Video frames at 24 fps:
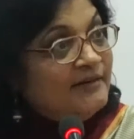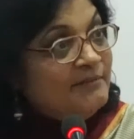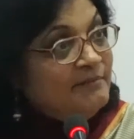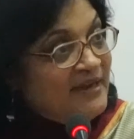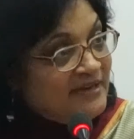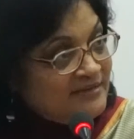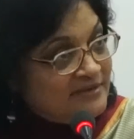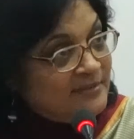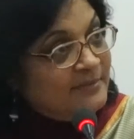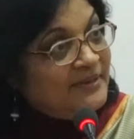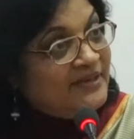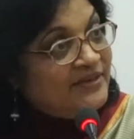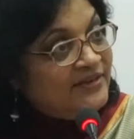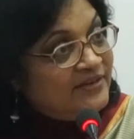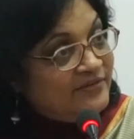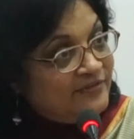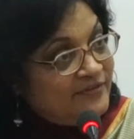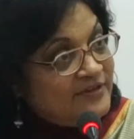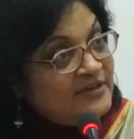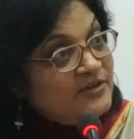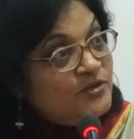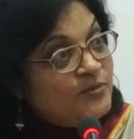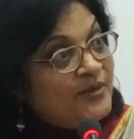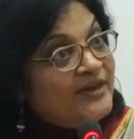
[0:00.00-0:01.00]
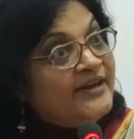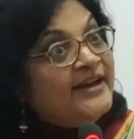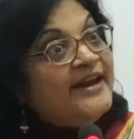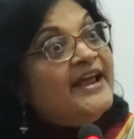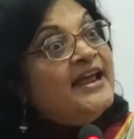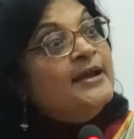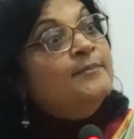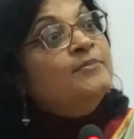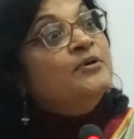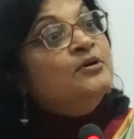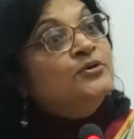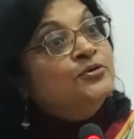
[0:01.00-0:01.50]
It makes a big difference. We're
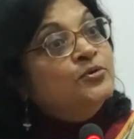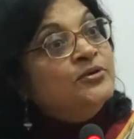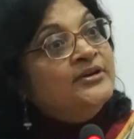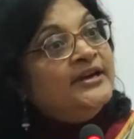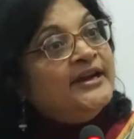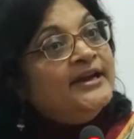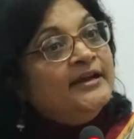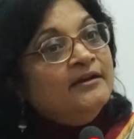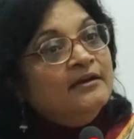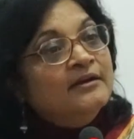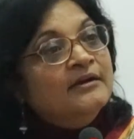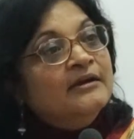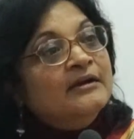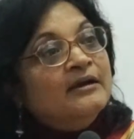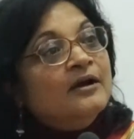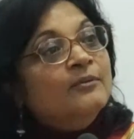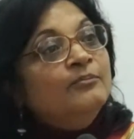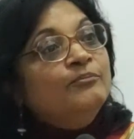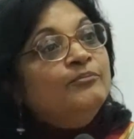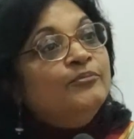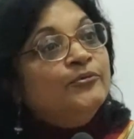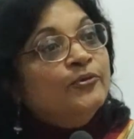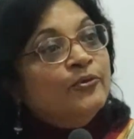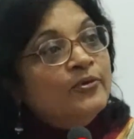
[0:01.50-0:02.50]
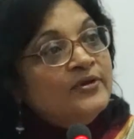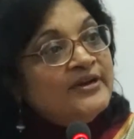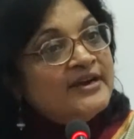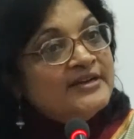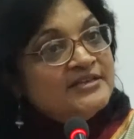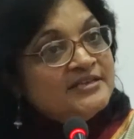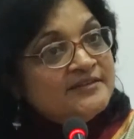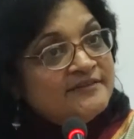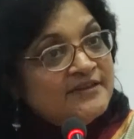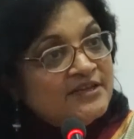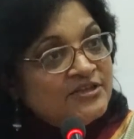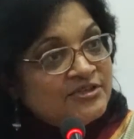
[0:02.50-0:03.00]
able to take a
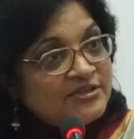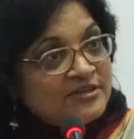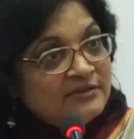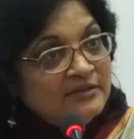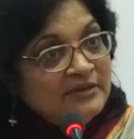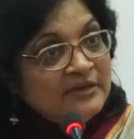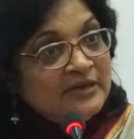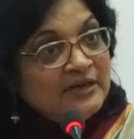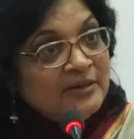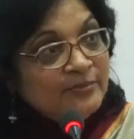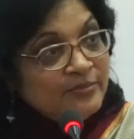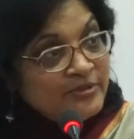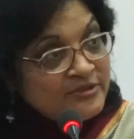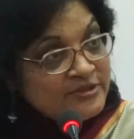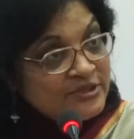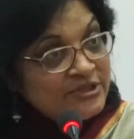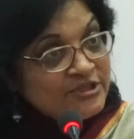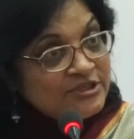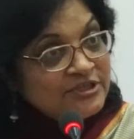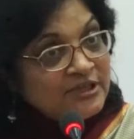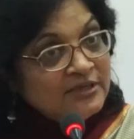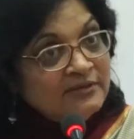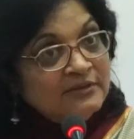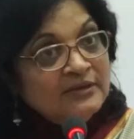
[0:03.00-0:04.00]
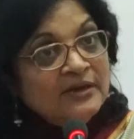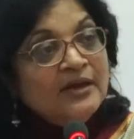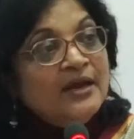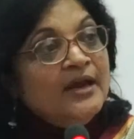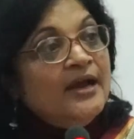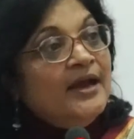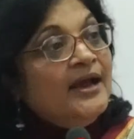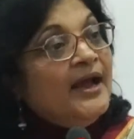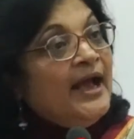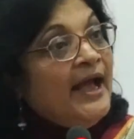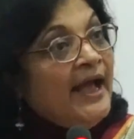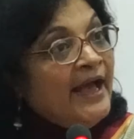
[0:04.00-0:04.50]
pro-reservation
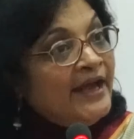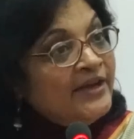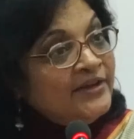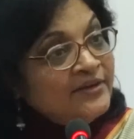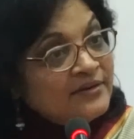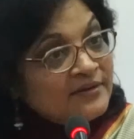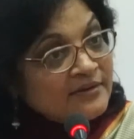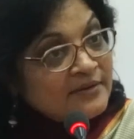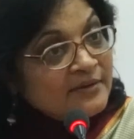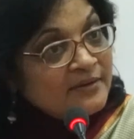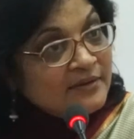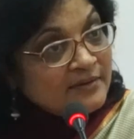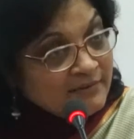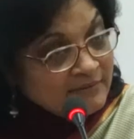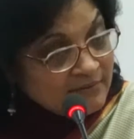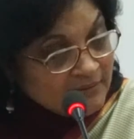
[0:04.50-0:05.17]
position, and